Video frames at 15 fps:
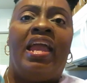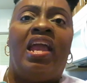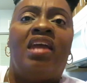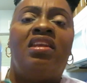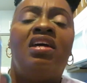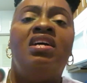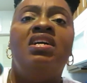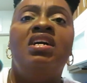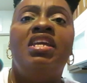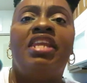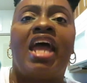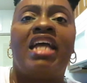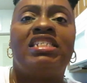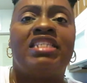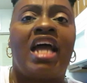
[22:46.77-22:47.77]
hand
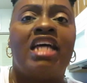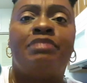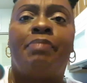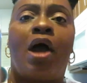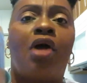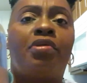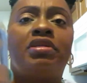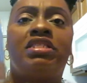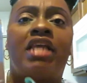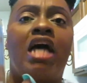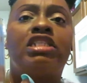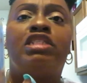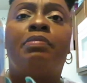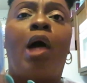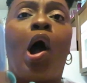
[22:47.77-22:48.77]
nice size bottle it's
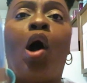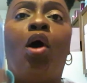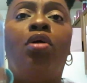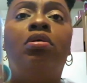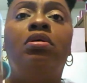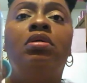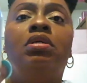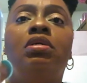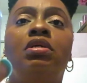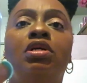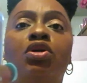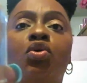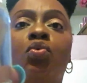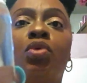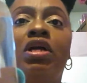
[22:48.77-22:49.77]
not small
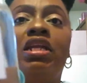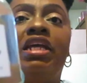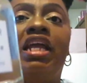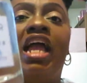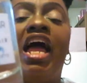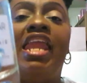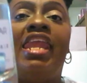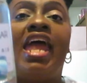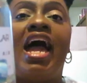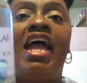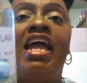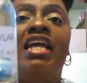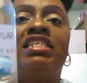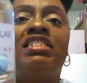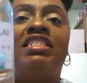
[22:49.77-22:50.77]
really
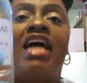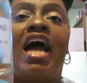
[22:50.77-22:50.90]
nice